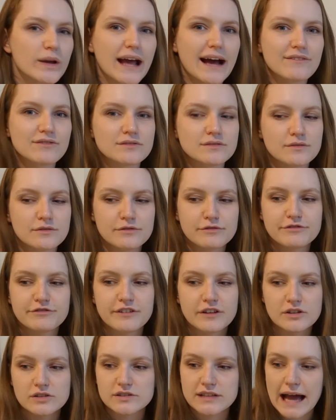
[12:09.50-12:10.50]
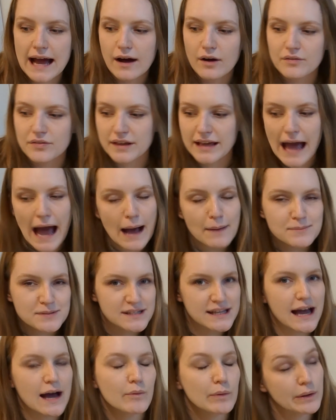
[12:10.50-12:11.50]
haven't filled out the
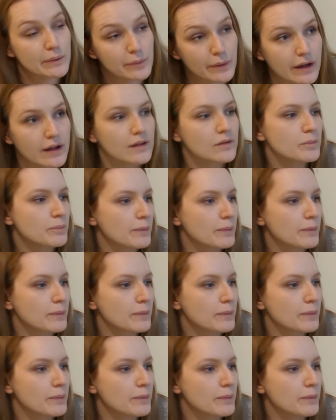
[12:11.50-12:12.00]
gaps yet, we will,